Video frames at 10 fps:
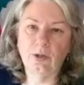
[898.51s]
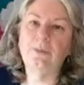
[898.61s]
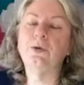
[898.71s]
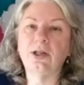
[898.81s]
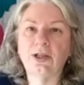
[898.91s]

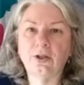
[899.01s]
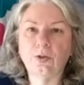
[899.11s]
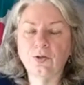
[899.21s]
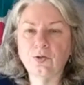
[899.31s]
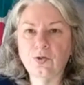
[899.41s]
put it on the
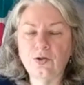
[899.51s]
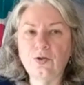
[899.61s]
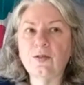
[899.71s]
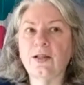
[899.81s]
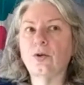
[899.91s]
Quilters
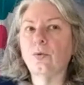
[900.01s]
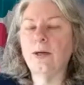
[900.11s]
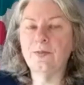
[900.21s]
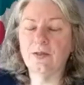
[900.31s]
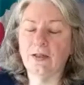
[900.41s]
newsletter
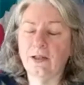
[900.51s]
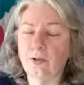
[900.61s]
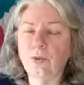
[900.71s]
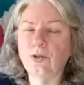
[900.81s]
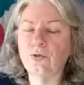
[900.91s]
website, the Quilters